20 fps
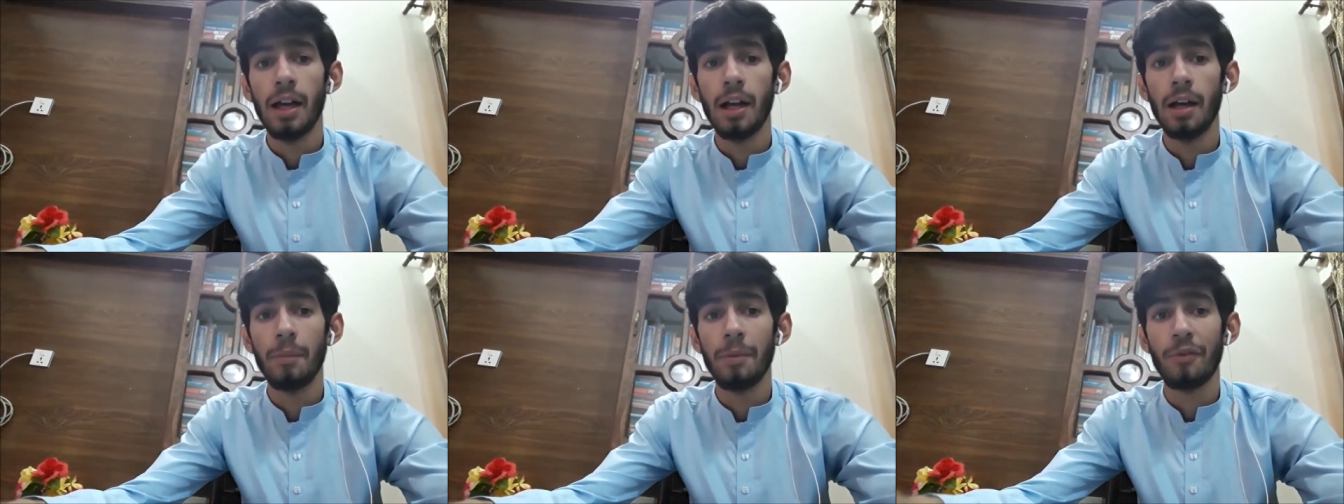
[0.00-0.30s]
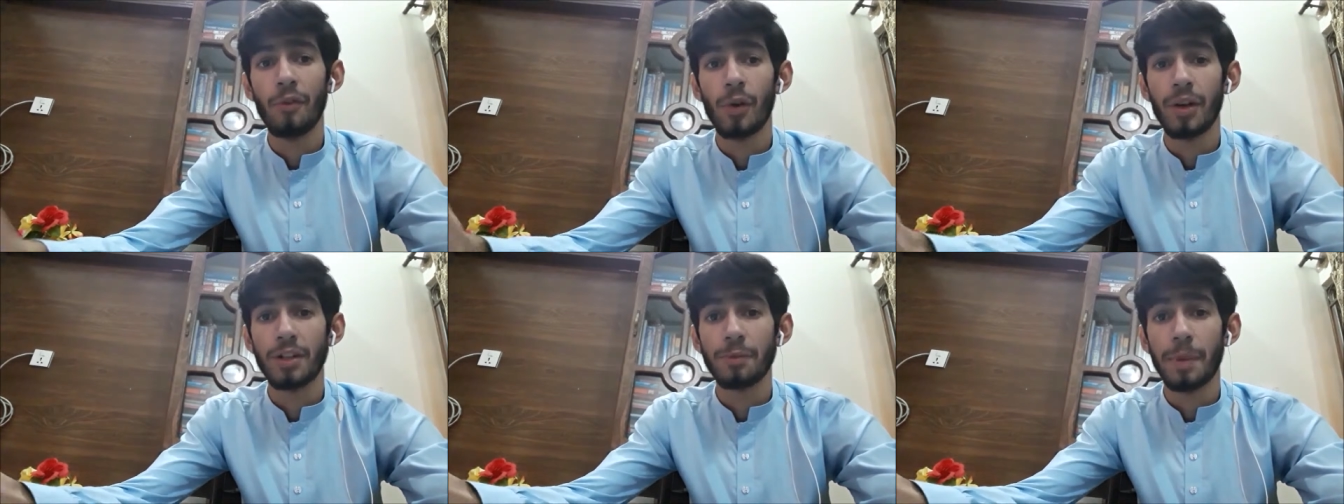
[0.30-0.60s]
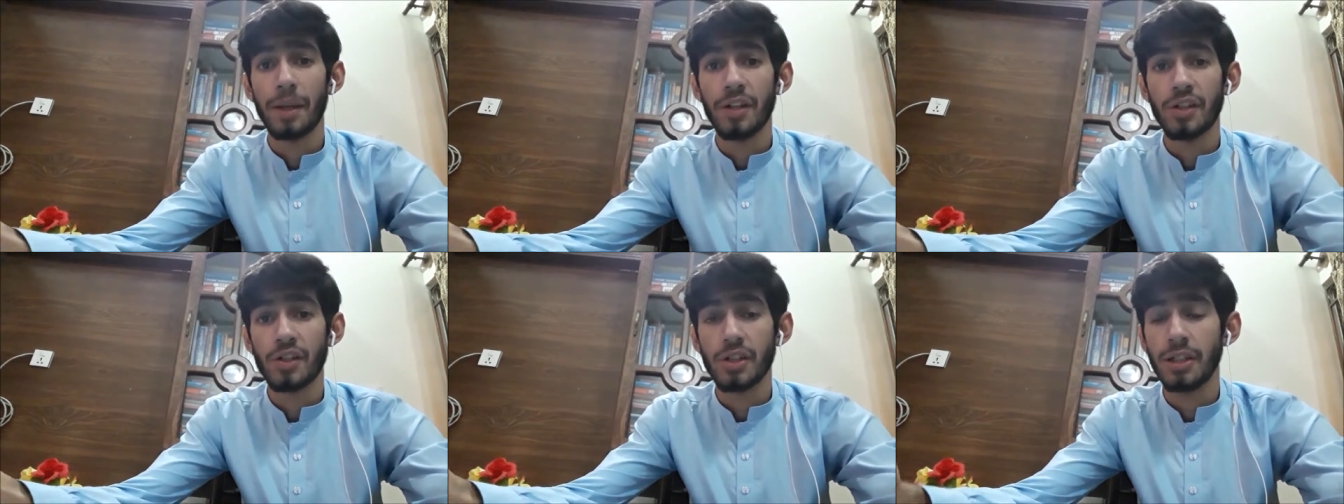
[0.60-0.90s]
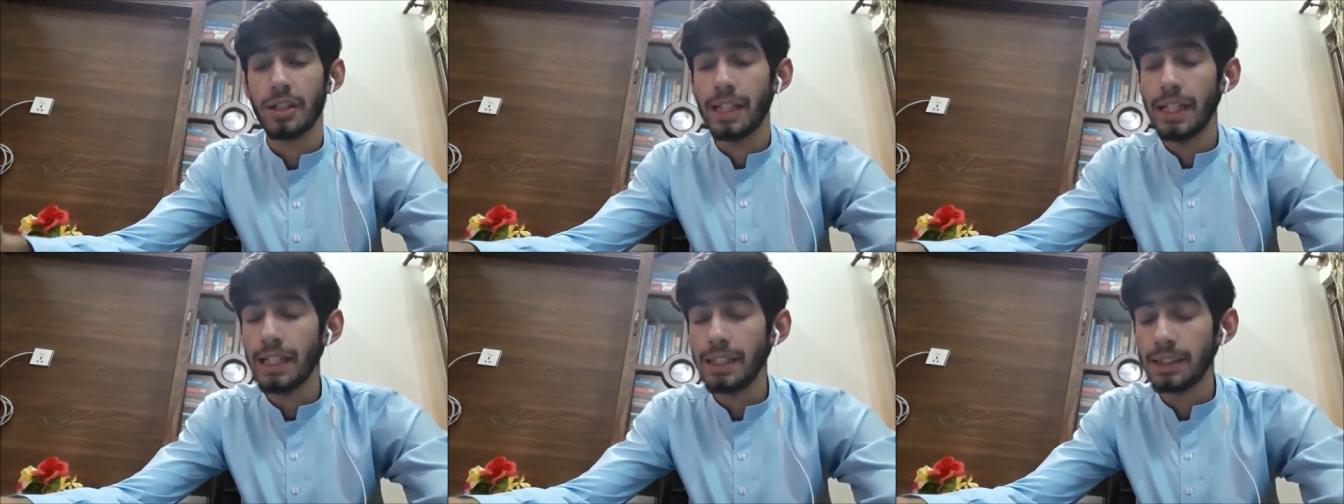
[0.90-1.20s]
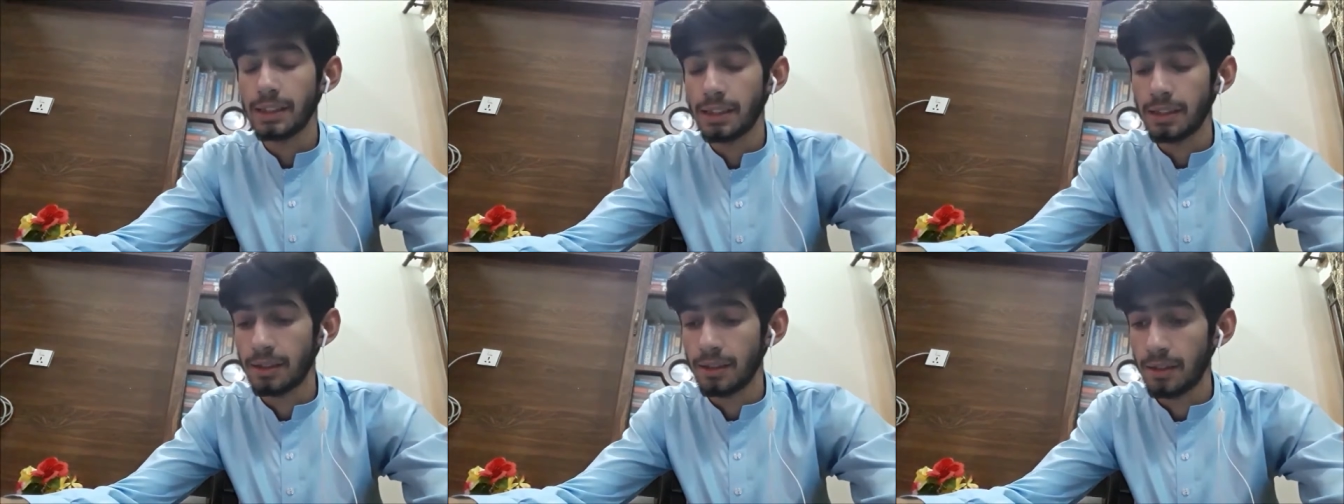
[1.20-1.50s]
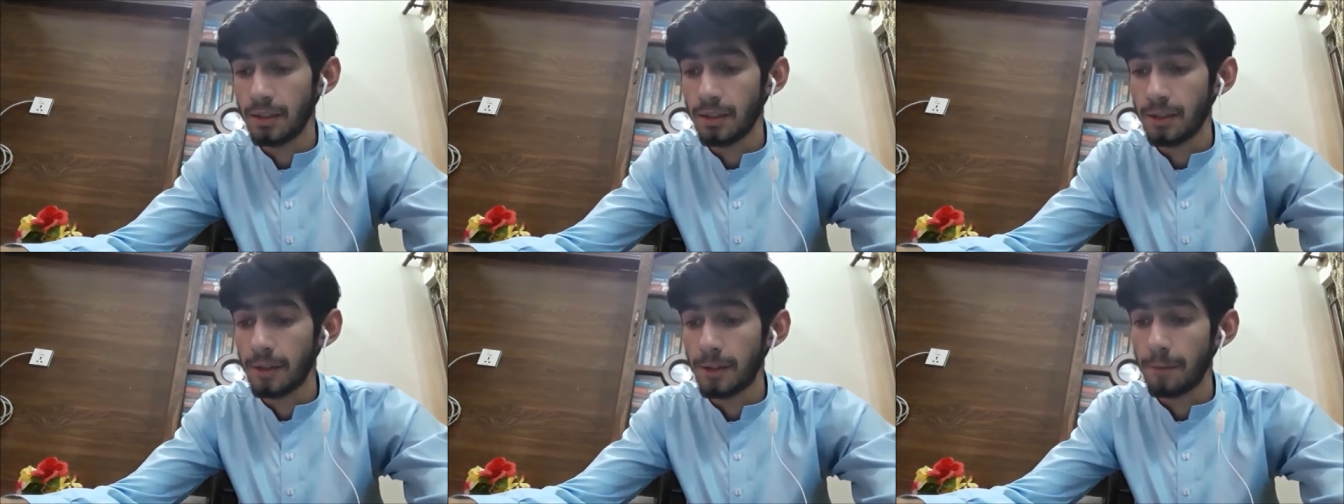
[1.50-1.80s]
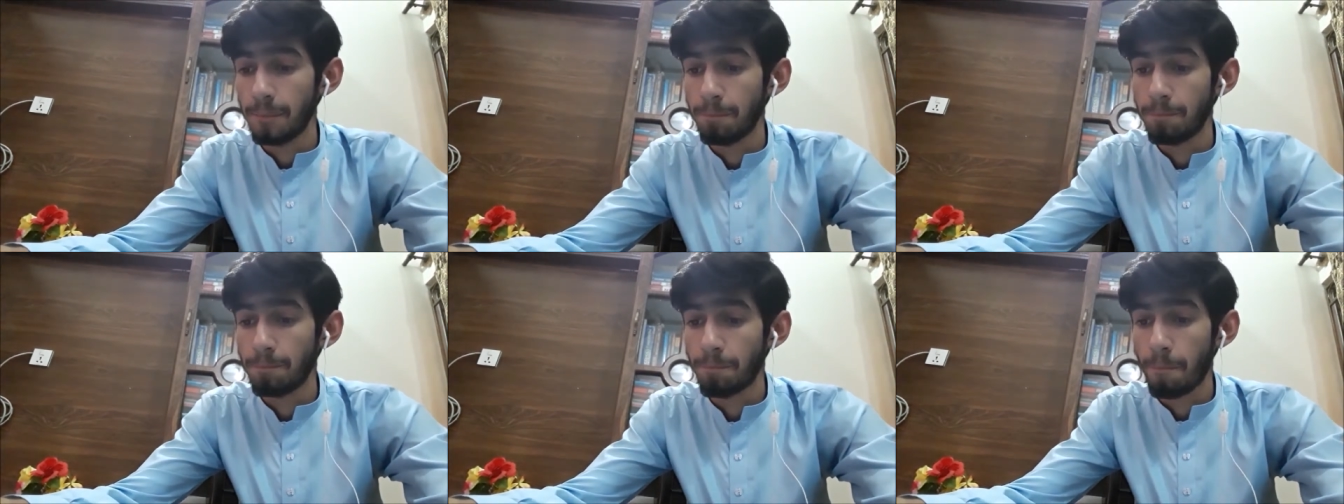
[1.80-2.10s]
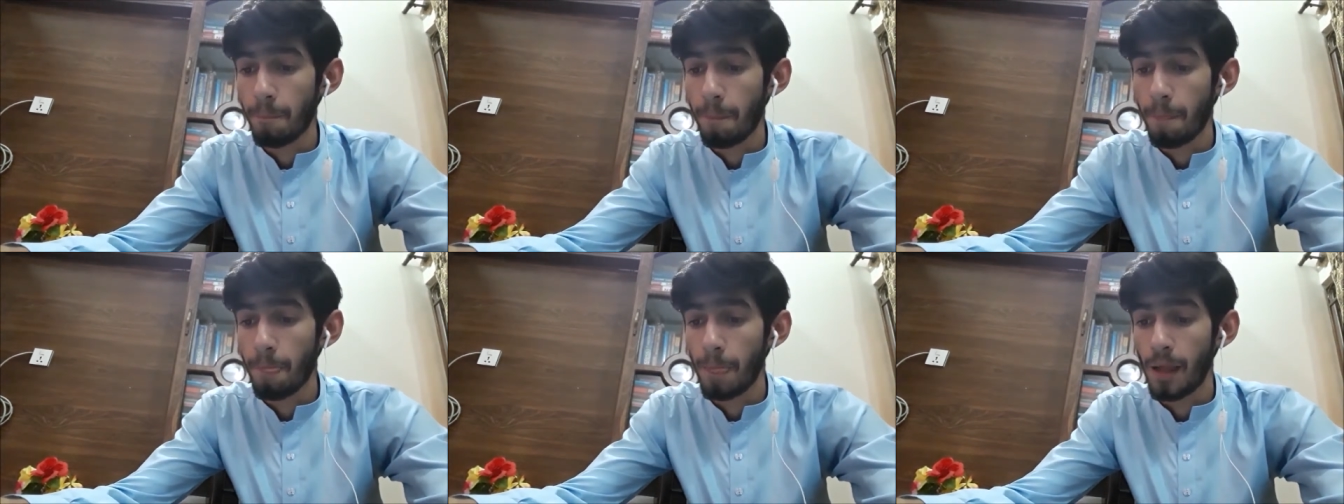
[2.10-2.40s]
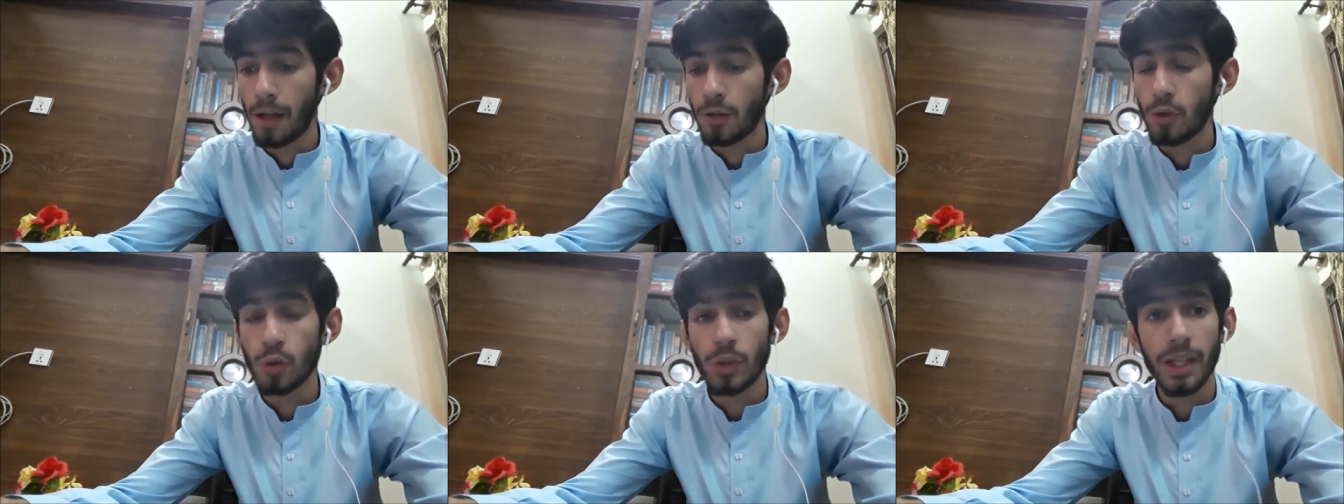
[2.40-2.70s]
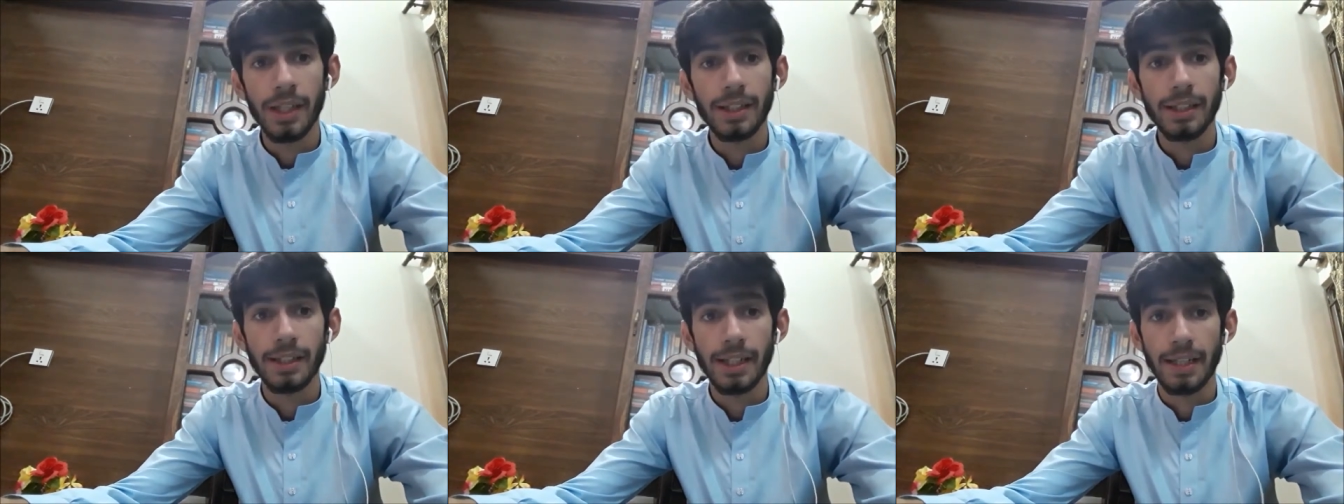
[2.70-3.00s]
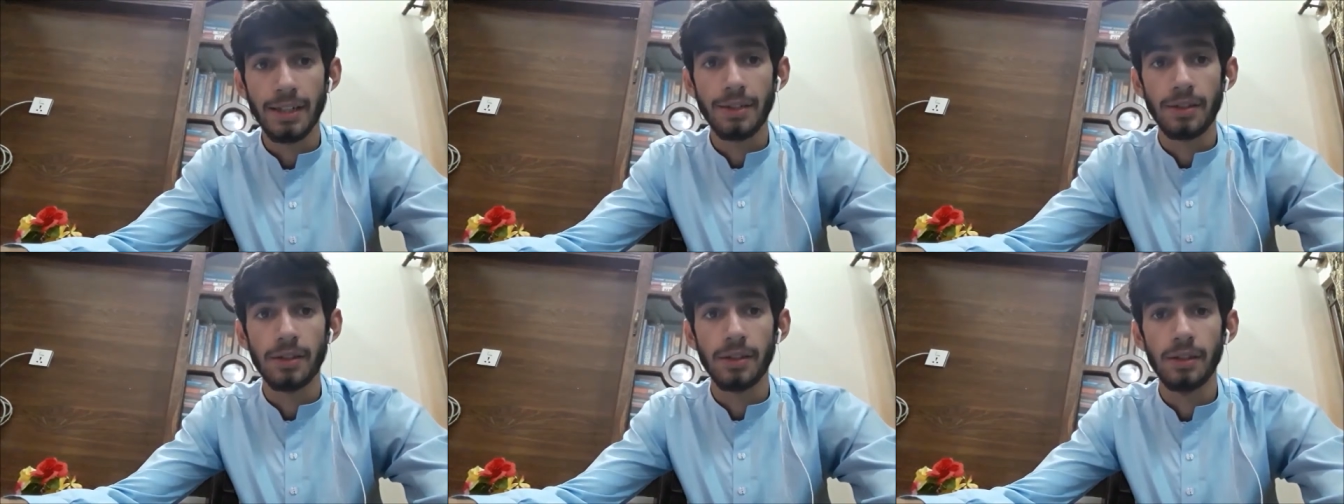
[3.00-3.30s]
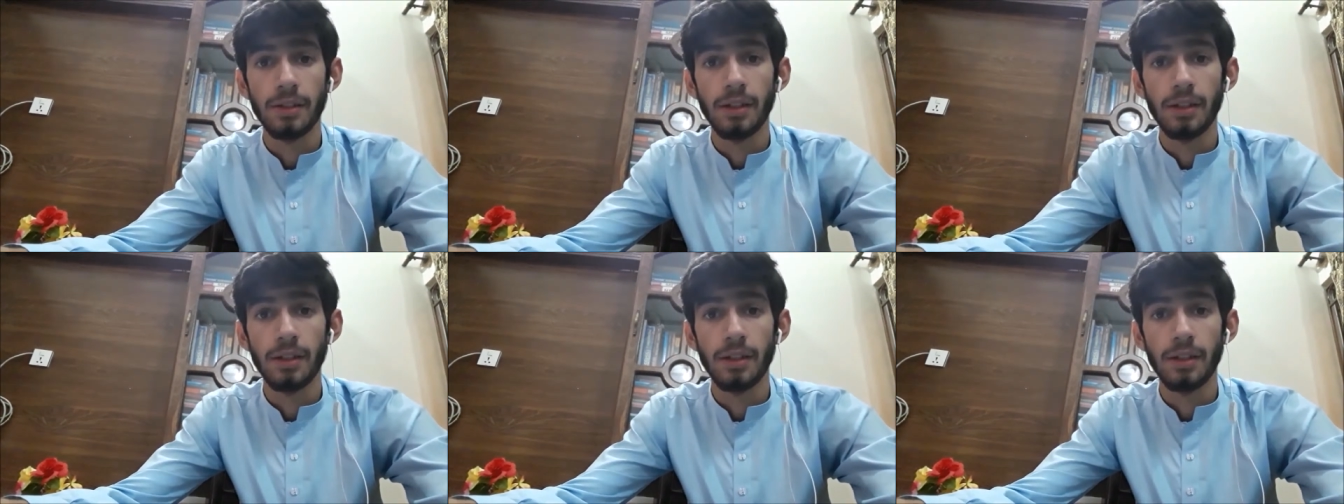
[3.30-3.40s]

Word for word: uh, before expiration date to take the test.